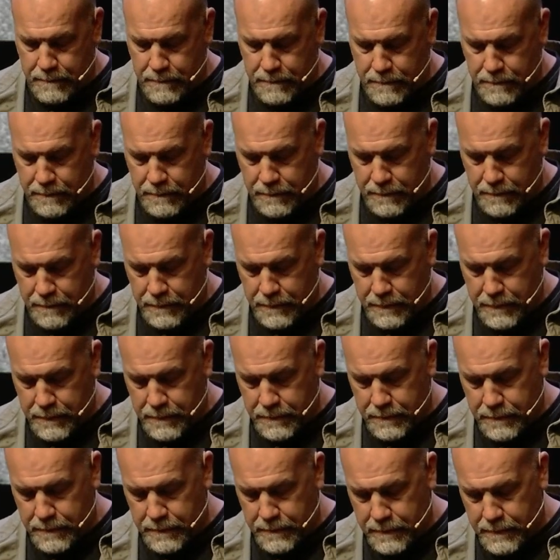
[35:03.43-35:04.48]

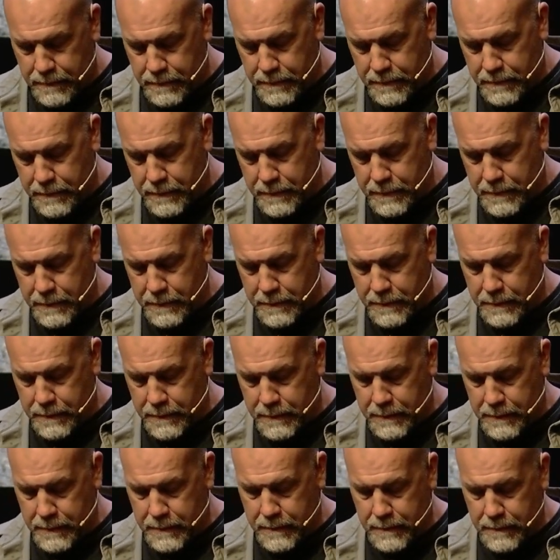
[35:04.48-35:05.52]

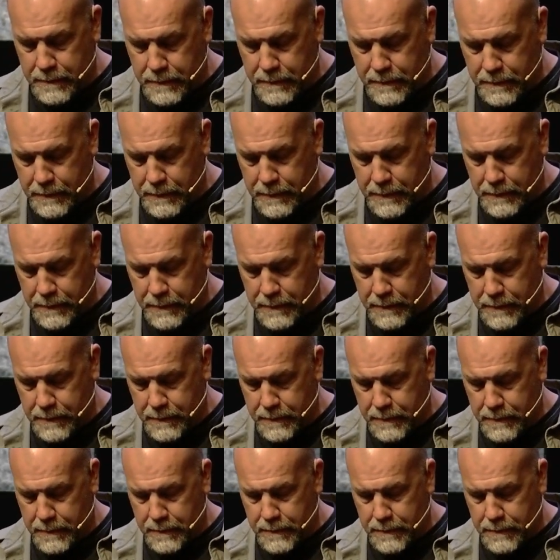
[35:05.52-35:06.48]
(silence)